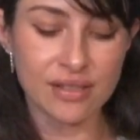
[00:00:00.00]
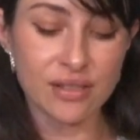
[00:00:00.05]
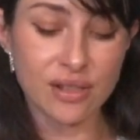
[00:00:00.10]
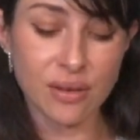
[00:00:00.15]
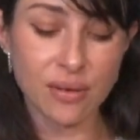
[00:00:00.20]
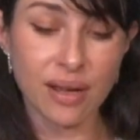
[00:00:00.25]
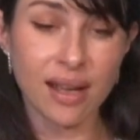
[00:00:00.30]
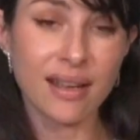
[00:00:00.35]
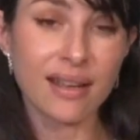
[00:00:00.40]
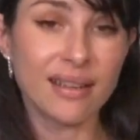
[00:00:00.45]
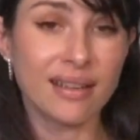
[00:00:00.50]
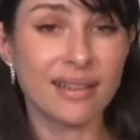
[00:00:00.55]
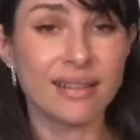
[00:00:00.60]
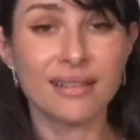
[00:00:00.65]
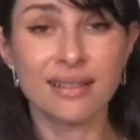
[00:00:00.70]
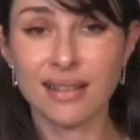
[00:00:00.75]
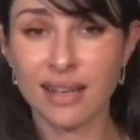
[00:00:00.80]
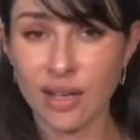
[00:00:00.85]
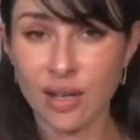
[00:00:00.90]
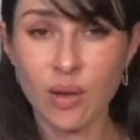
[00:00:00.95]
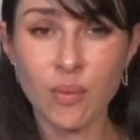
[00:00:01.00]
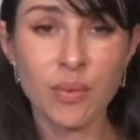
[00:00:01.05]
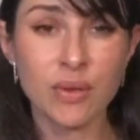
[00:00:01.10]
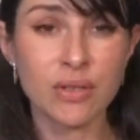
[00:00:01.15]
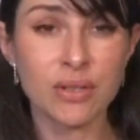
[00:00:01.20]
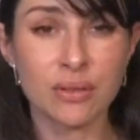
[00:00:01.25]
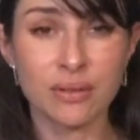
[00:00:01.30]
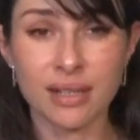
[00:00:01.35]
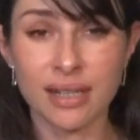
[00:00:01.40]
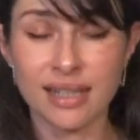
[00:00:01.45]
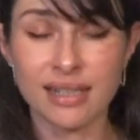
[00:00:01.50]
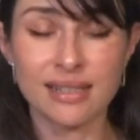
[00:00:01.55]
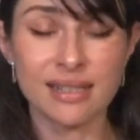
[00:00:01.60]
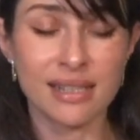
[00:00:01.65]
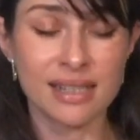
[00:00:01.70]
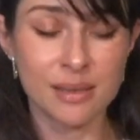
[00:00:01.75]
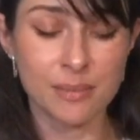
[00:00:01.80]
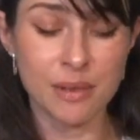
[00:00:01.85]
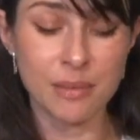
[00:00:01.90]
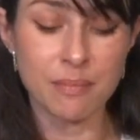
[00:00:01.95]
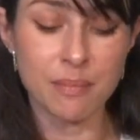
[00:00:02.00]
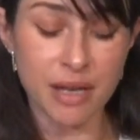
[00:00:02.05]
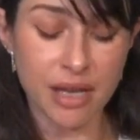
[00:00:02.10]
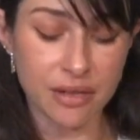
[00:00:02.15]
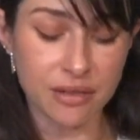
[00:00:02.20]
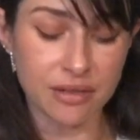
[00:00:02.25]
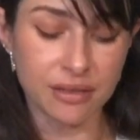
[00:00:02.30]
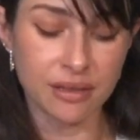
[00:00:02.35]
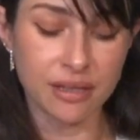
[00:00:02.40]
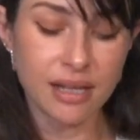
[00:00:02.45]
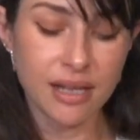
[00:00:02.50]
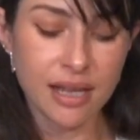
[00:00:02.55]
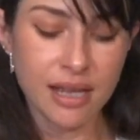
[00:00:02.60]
So I hope on your end it's been better